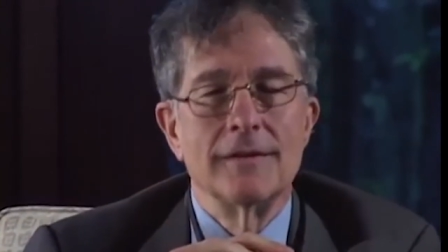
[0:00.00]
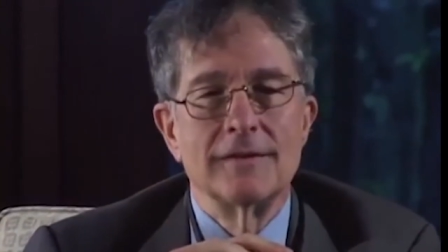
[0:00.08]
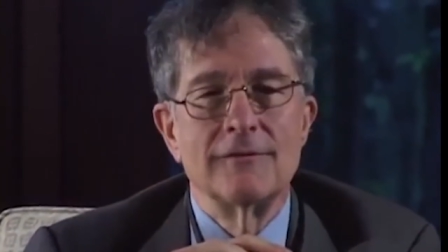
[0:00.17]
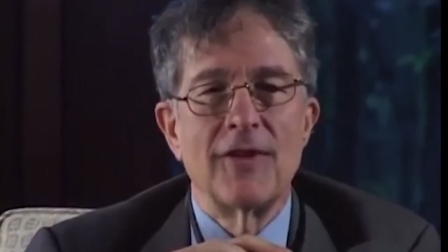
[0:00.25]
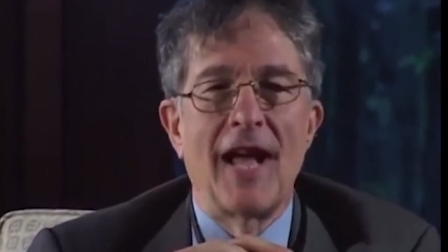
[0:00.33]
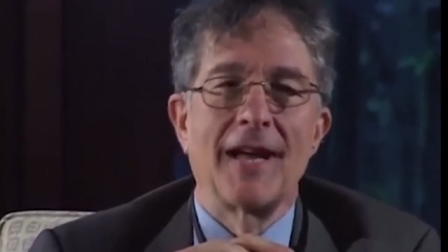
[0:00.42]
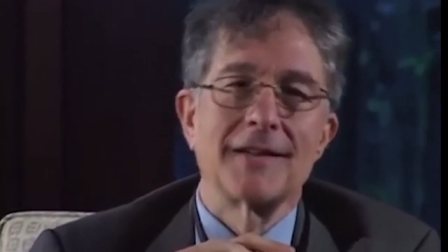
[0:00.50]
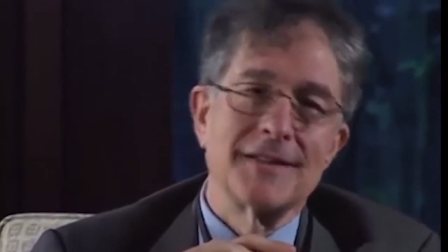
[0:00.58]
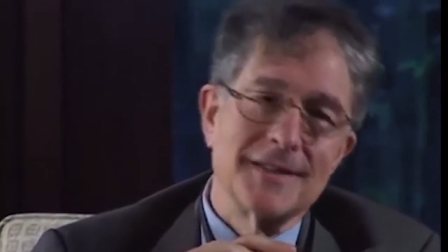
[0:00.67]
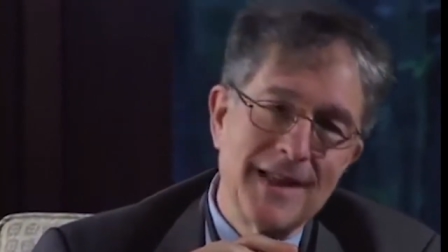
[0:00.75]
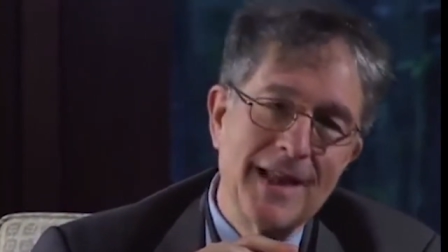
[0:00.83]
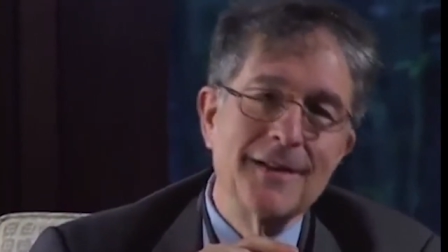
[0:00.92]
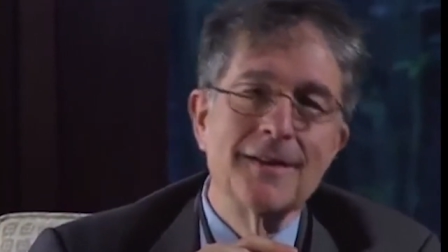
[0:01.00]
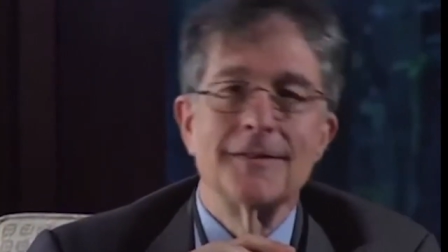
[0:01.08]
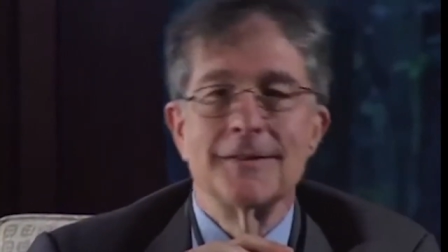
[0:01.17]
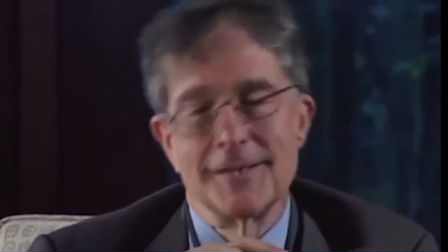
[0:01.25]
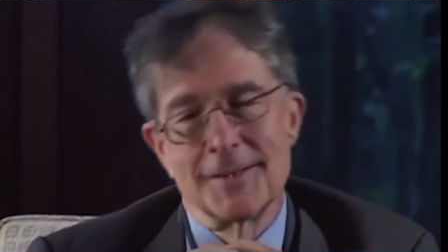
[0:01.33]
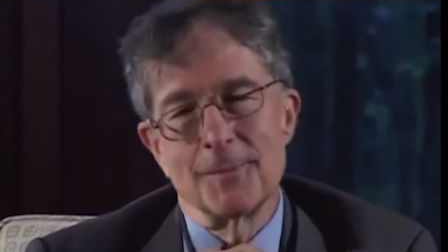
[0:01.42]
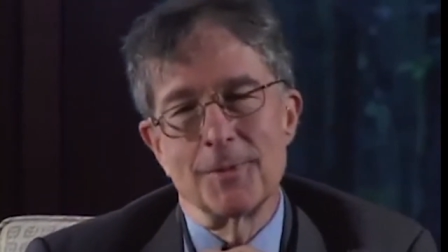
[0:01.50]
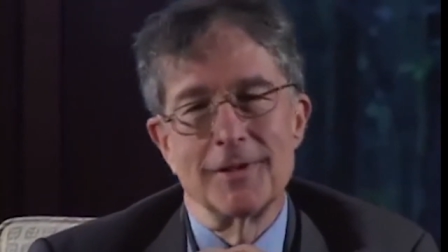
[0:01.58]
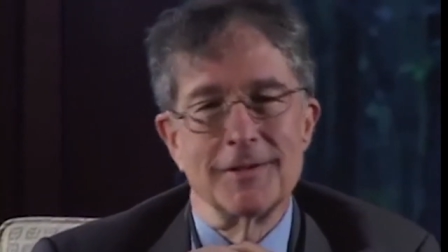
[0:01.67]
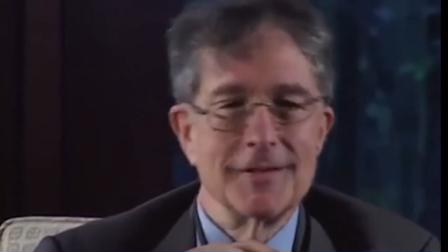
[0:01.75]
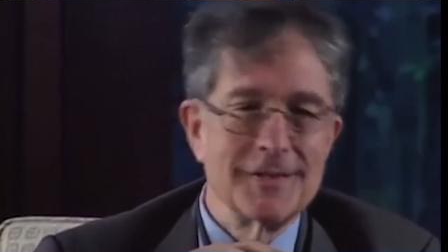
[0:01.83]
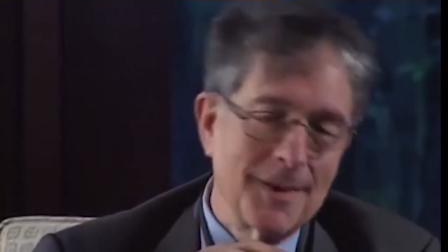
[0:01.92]
facts, data,
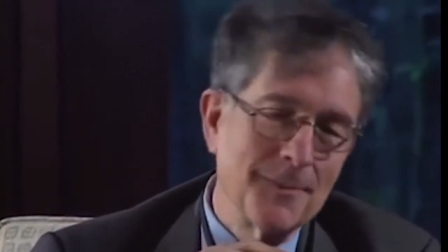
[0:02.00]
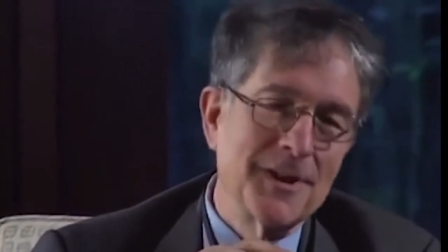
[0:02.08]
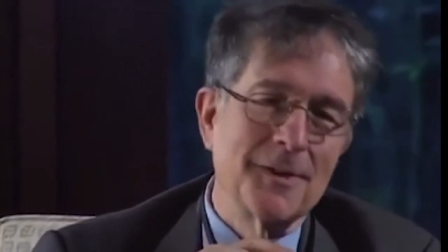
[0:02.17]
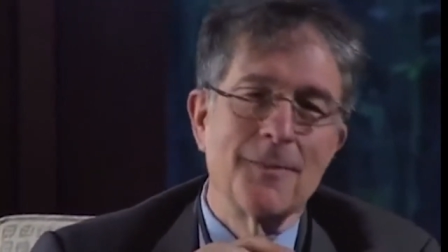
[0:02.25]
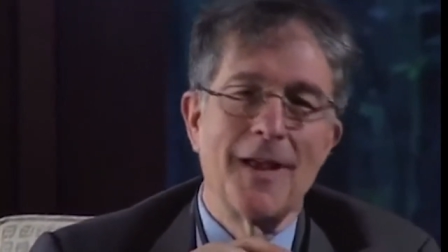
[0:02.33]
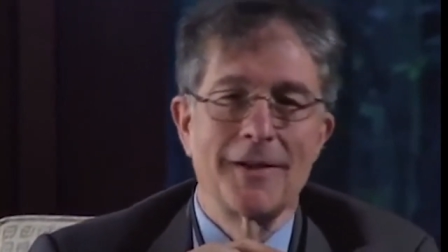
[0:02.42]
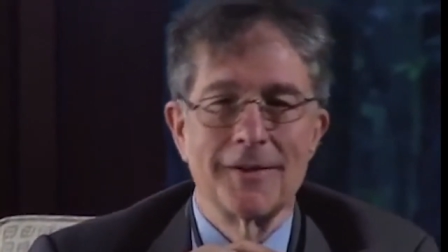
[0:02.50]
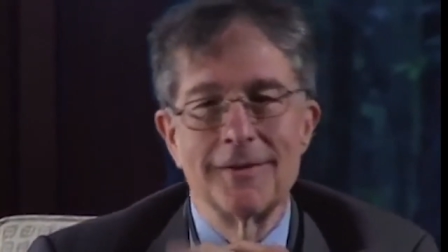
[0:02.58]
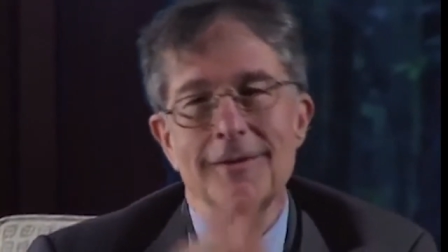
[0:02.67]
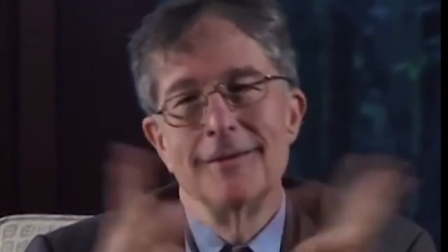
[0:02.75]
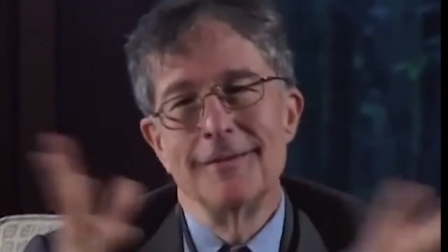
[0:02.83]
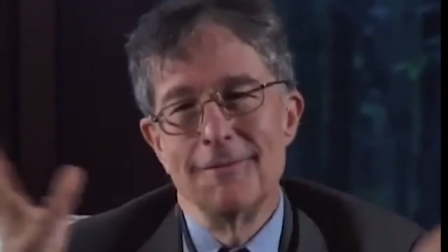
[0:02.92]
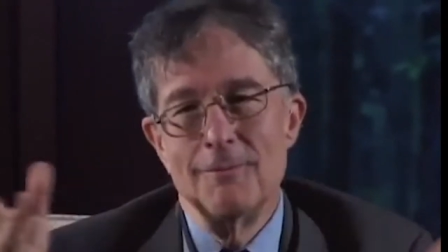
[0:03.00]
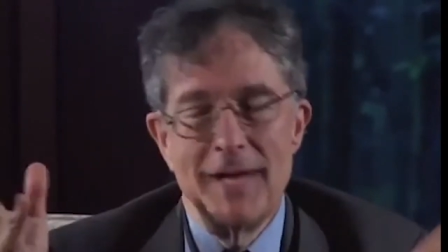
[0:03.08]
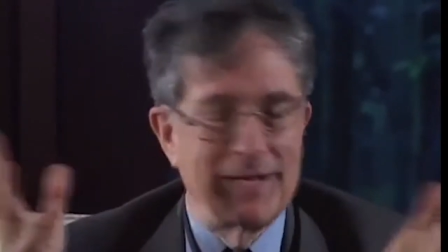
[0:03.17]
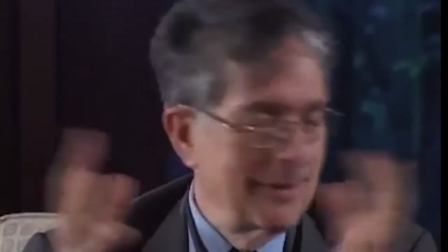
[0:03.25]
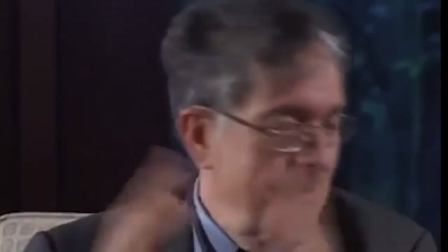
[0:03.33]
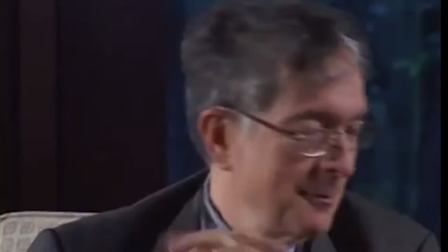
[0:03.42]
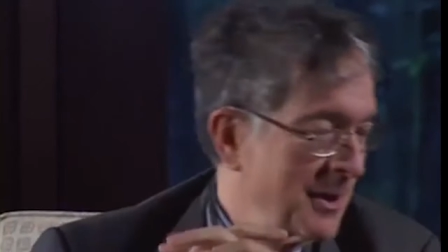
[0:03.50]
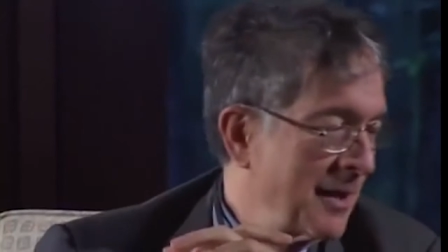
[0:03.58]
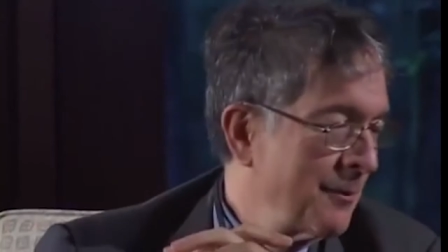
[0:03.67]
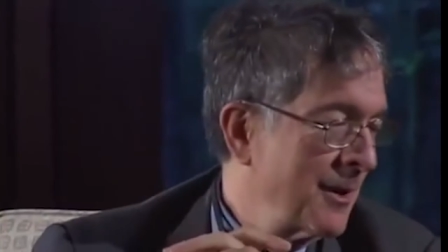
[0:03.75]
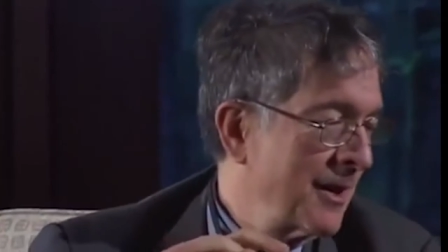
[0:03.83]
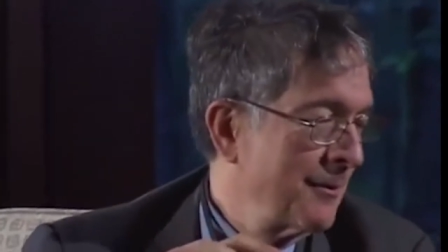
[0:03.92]
disciplines, subject matter, meta, what,
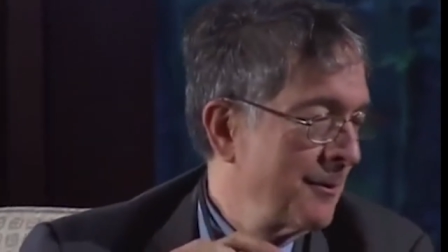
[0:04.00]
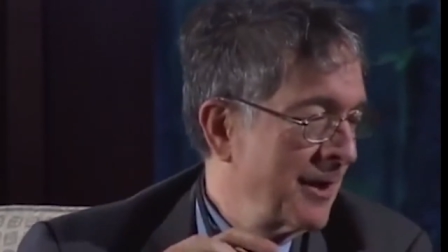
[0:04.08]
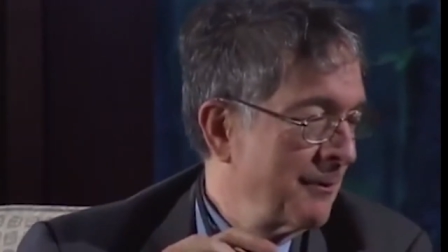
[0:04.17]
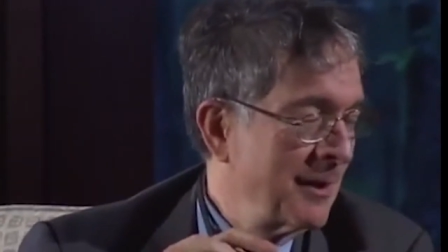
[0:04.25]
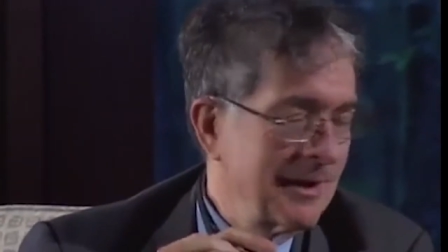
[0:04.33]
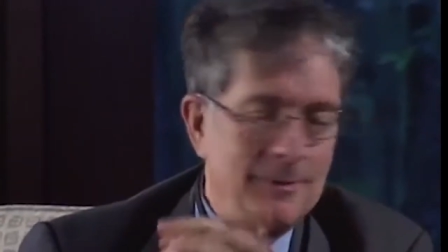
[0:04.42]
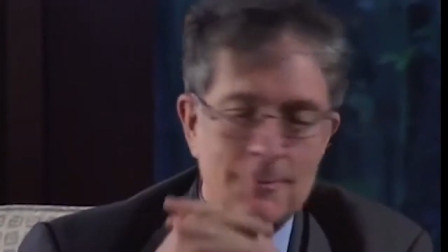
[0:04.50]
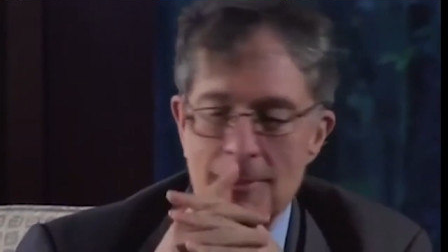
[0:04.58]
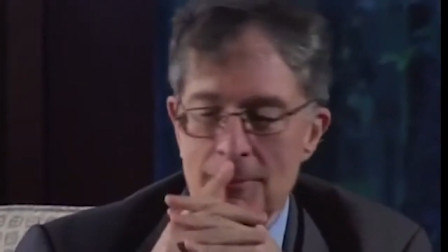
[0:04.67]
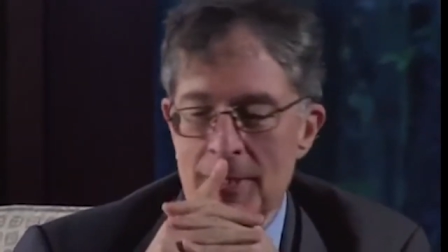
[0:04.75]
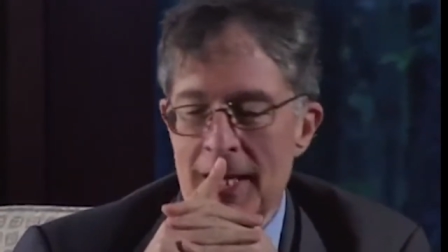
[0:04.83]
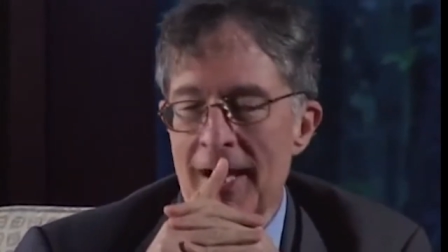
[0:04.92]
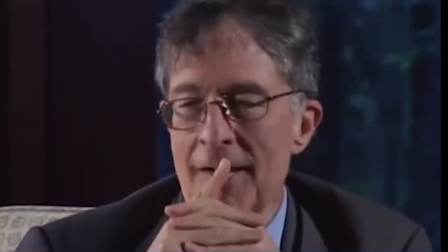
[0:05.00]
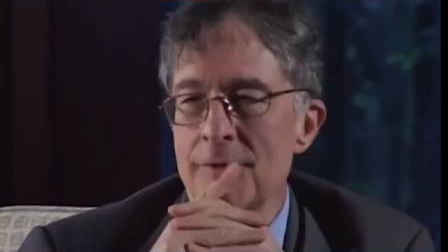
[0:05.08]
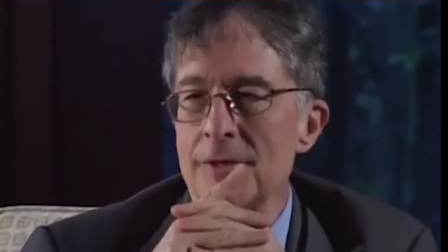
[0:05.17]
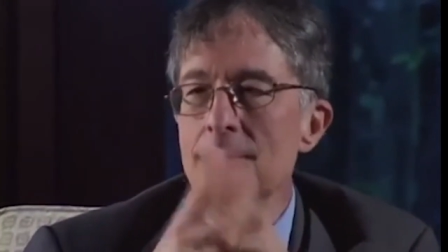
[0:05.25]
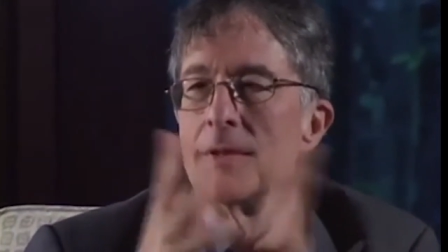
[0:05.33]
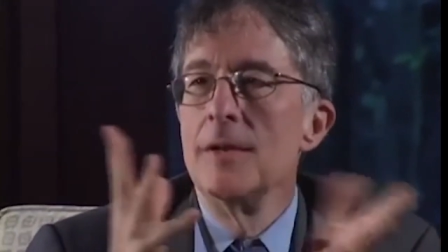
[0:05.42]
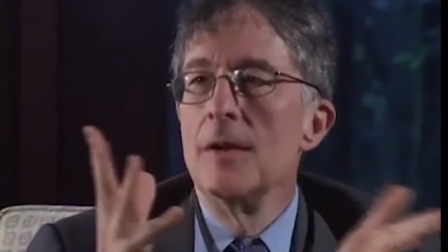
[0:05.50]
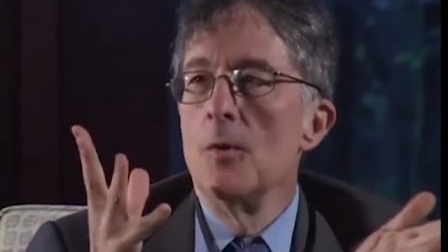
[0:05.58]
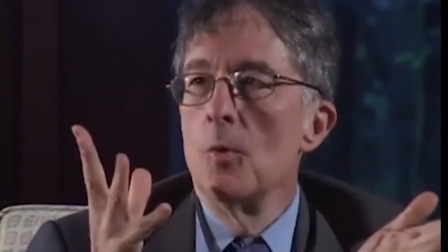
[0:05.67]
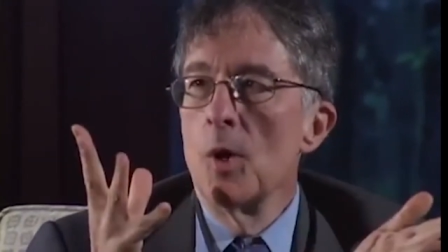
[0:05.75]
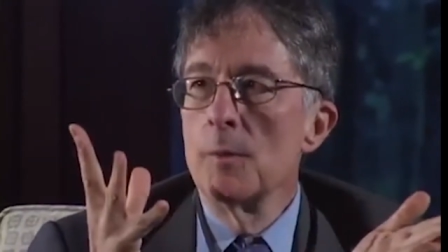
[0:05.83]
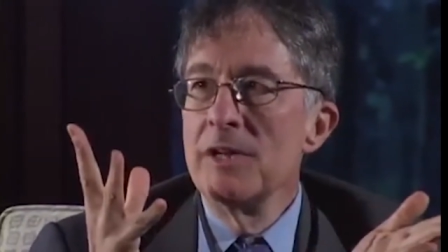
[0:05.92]
what, what, what, what have you.
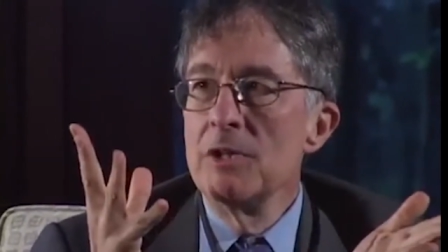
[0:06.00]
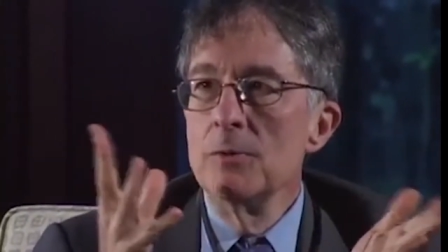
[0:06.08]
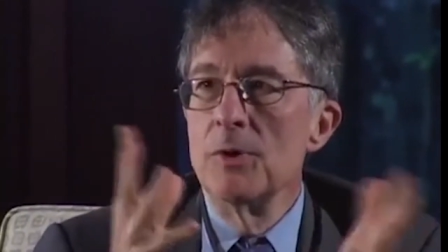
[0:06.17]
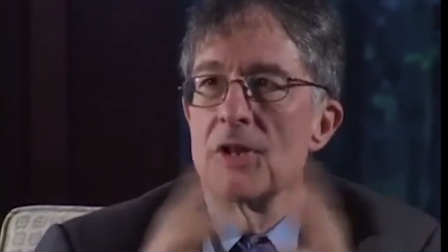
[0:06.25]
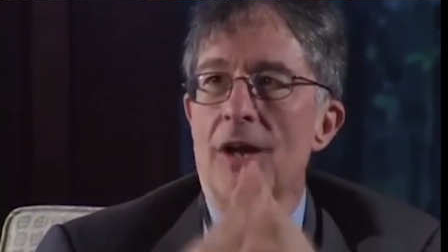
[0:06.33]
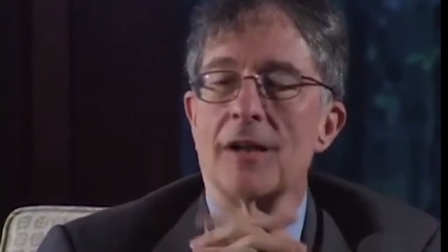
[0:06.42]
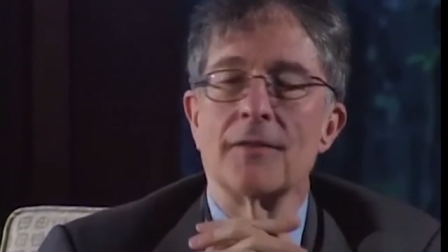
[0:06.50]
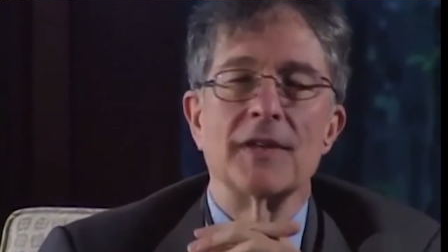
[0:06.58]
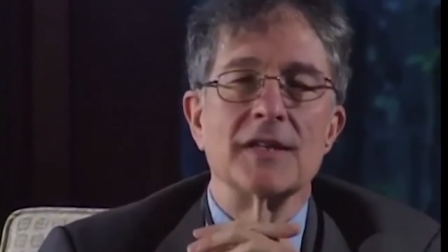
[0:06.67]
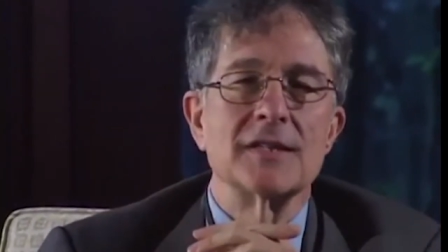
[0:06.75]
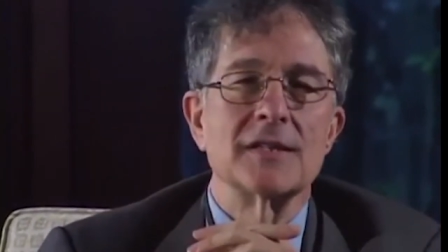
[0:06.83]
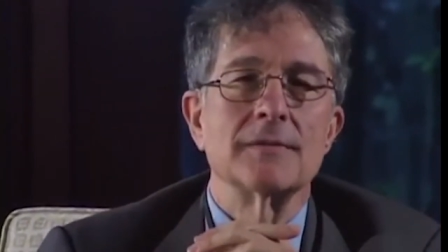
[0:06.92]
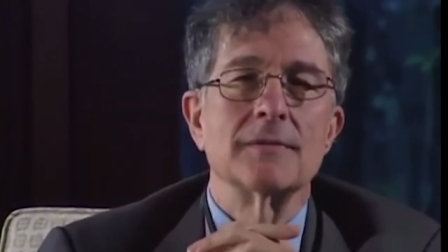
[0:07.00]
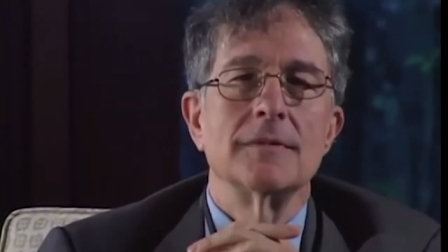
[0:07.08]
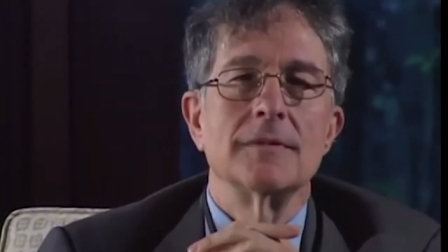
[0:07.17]
What do we do with all of this?